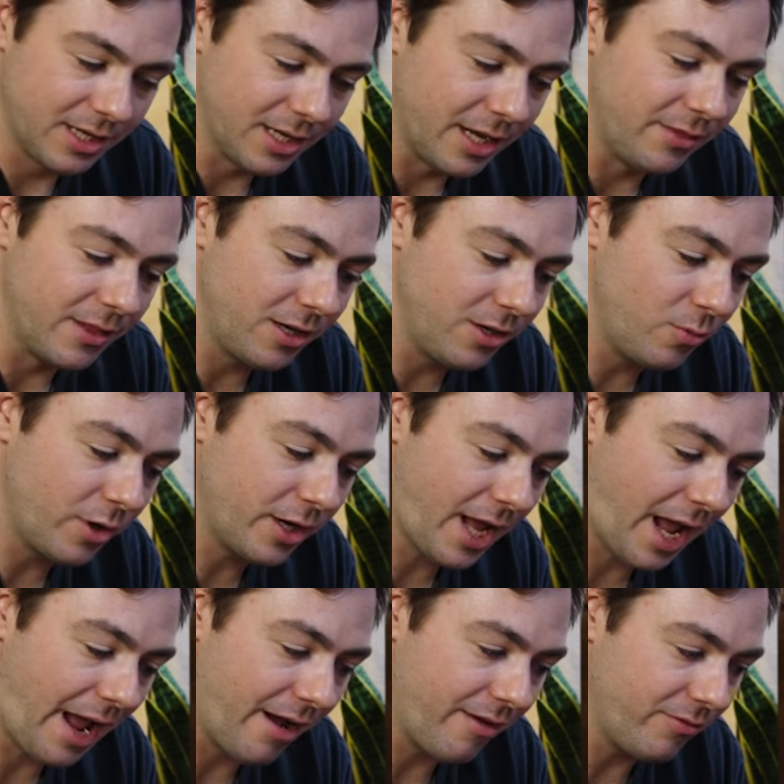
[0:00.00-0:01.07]
And then you want to
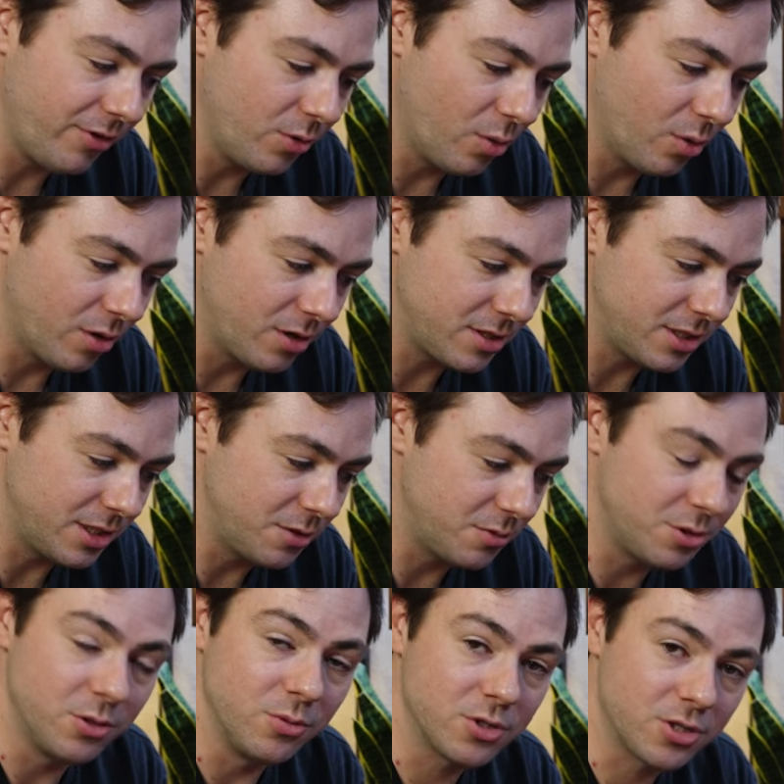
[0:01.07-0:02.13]
have your
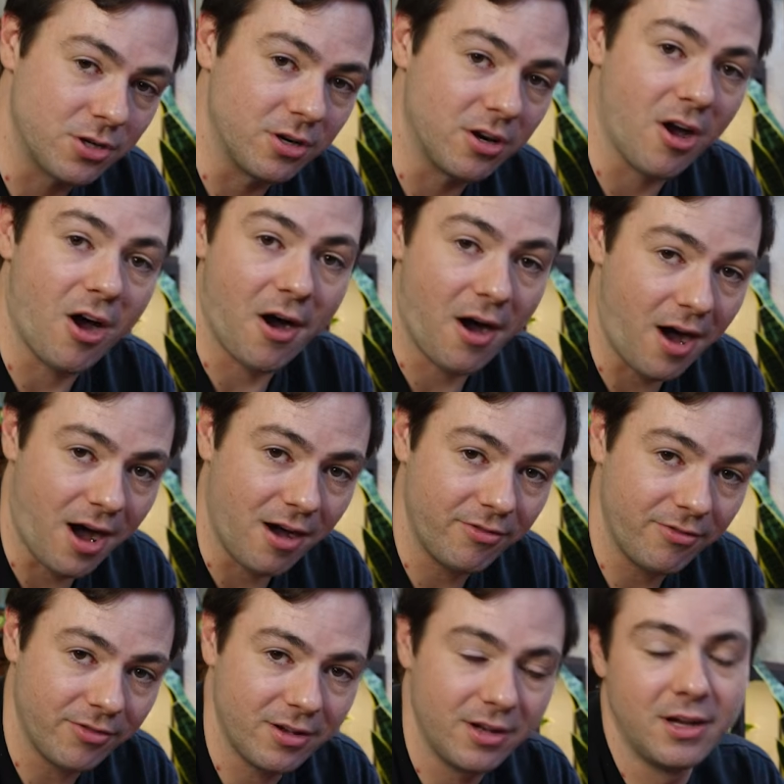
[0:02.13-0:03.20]
CO2 turn
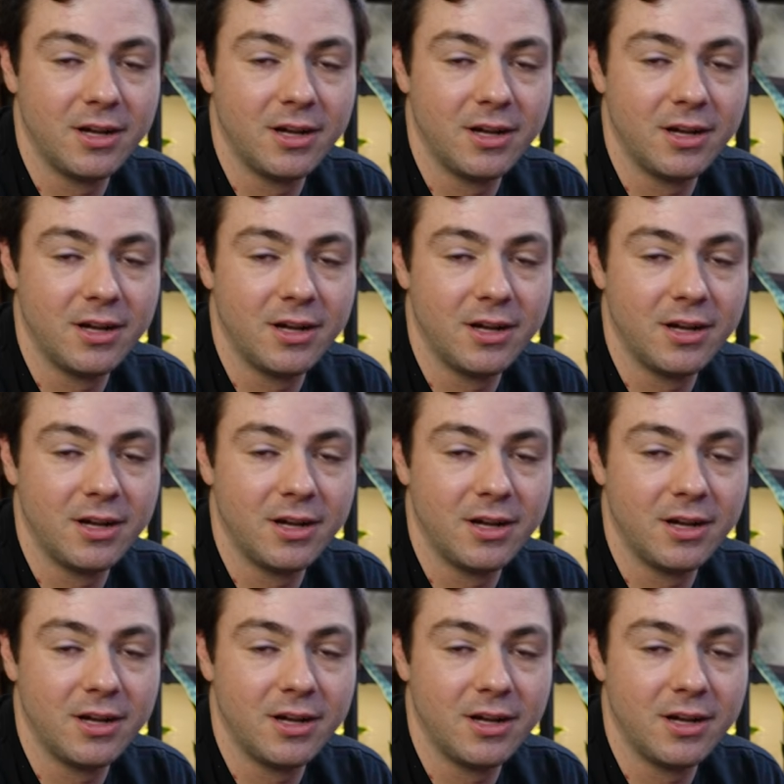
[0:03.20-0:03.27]
off